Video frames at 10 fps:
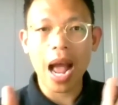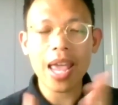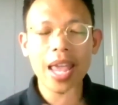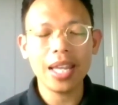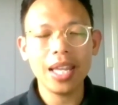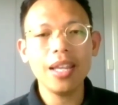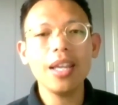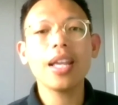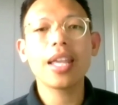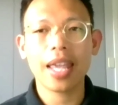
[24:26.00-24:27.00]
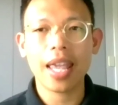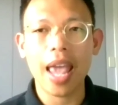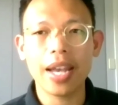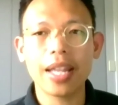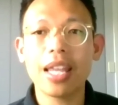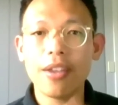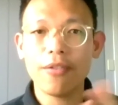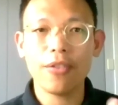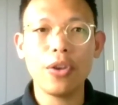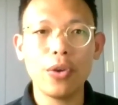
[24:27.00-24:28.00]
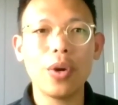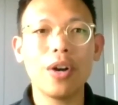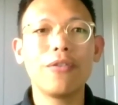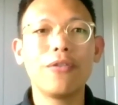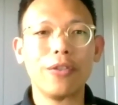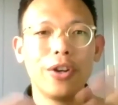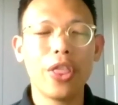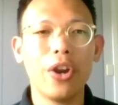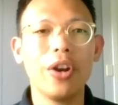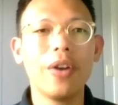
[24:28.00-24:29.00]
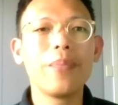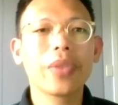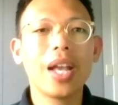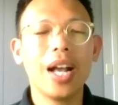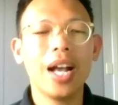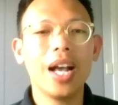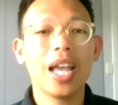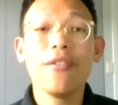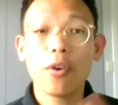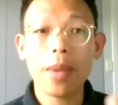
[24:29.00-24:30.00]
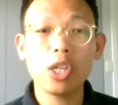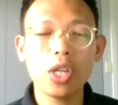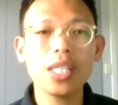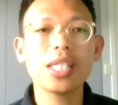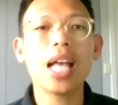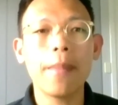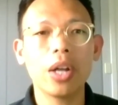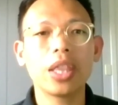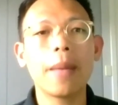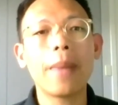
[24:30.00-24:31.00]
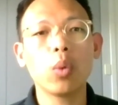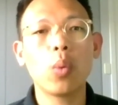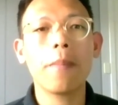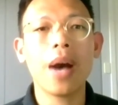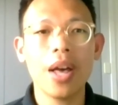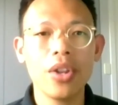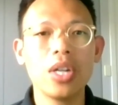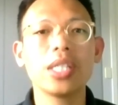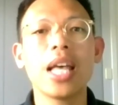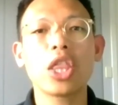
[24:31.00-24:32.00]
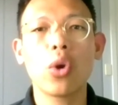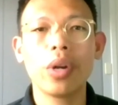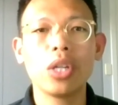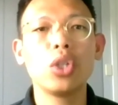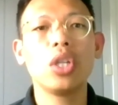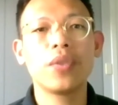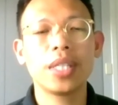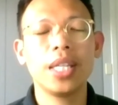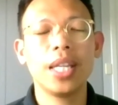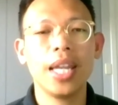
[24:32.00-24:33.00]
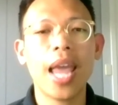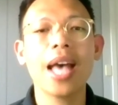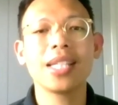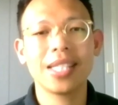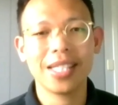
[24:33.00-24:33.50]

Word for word: IAE can give you a further uh, information about the pathway partners that Torrens University has.